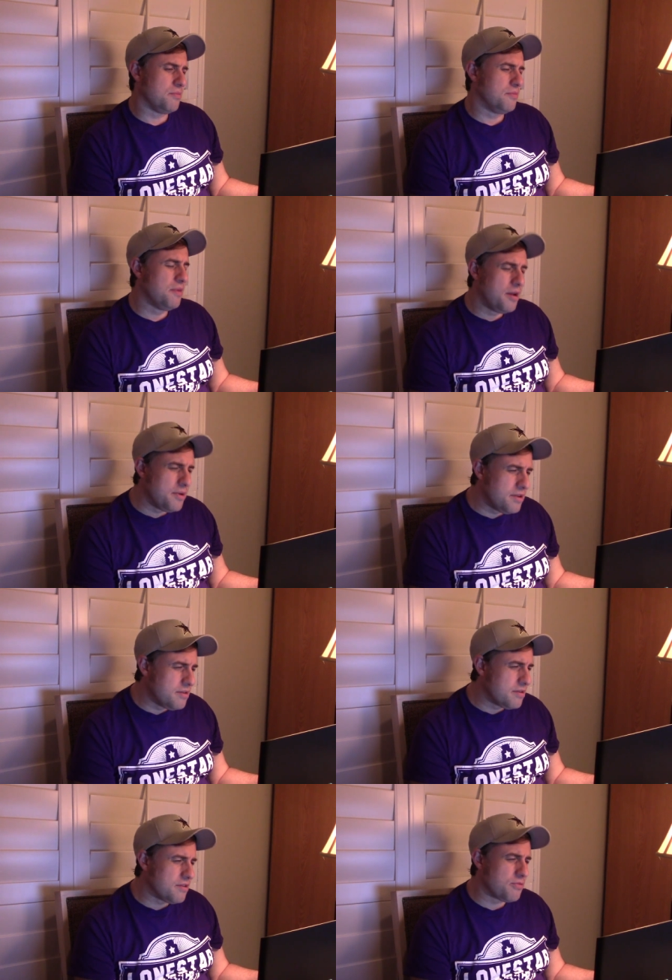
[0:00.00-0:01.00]
Maybe
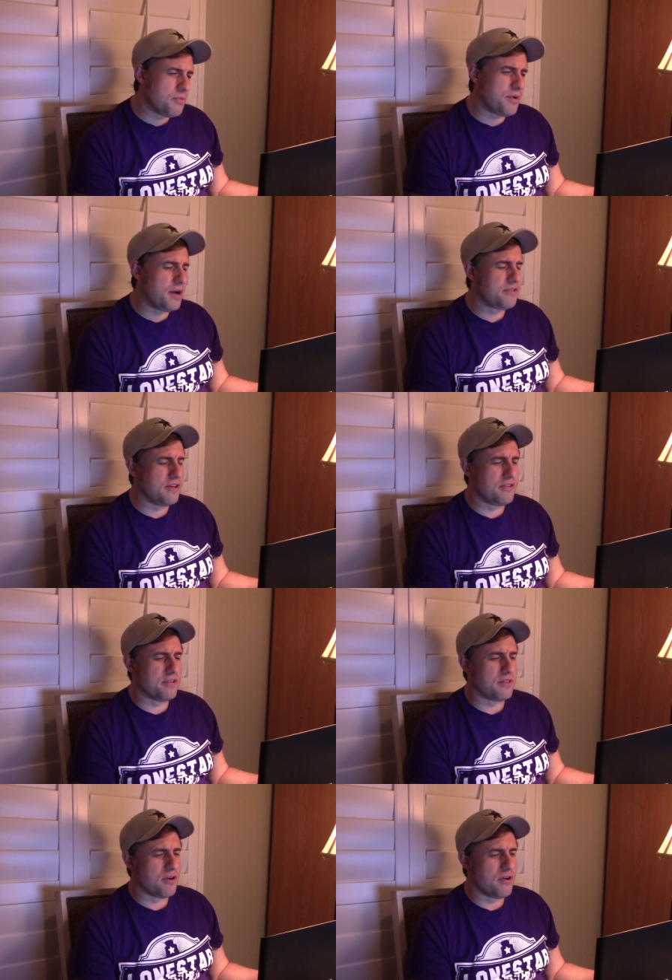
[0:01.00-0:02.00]
this one probably stays
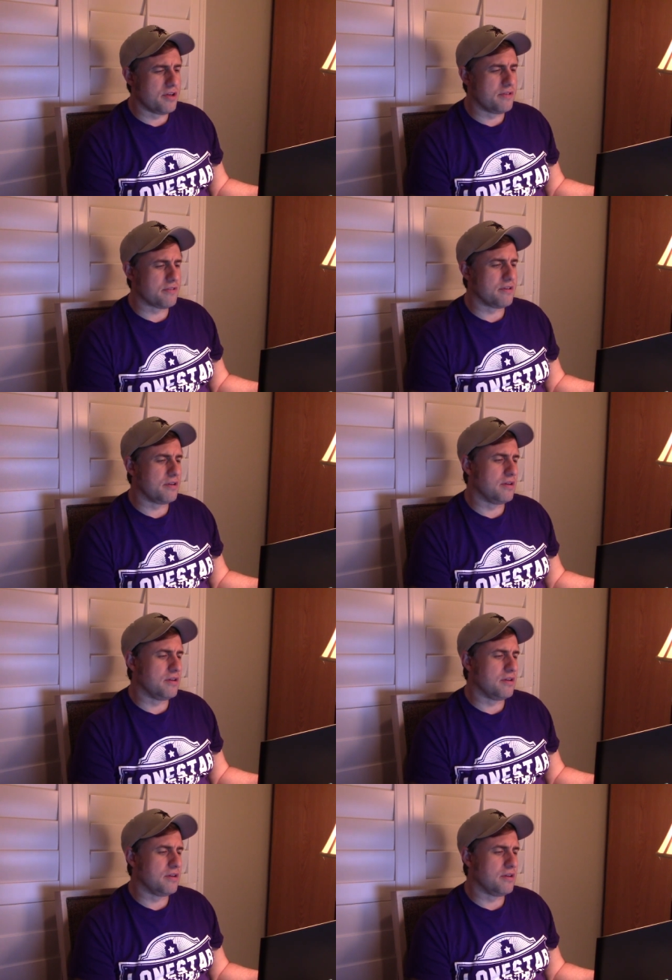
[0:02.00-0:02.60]
in the 30s,